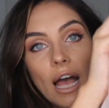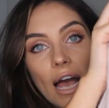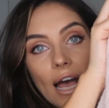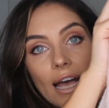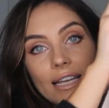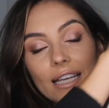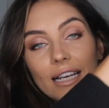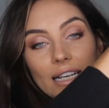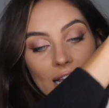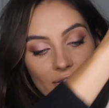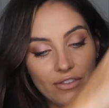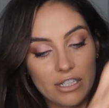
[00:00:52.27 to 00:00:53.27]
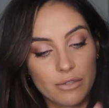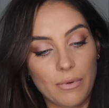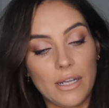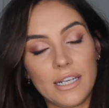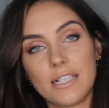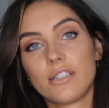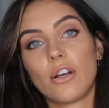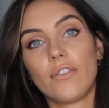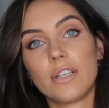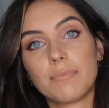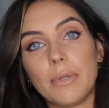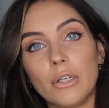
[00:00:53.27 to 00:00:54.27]
I love this one. It's got
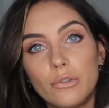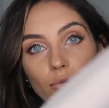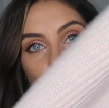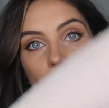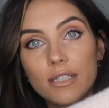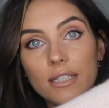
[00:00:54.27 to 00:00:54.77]
these balloon